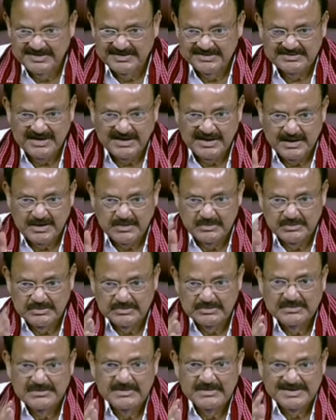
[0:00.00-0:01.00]
they love
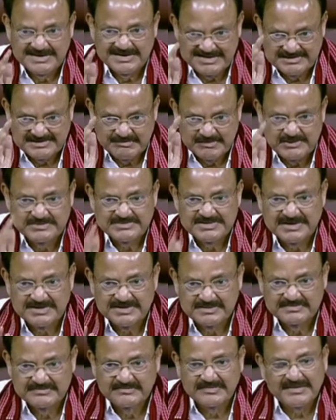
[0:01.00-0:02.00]
his music.
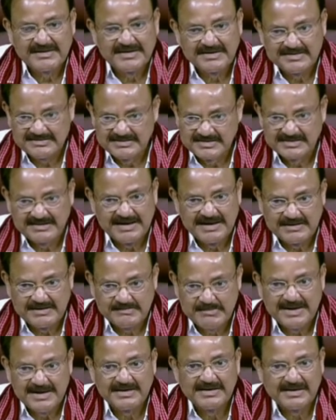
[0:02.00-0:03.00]
And he's a great
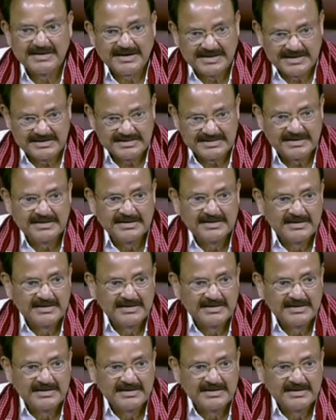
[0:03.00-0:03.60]
man. I had the...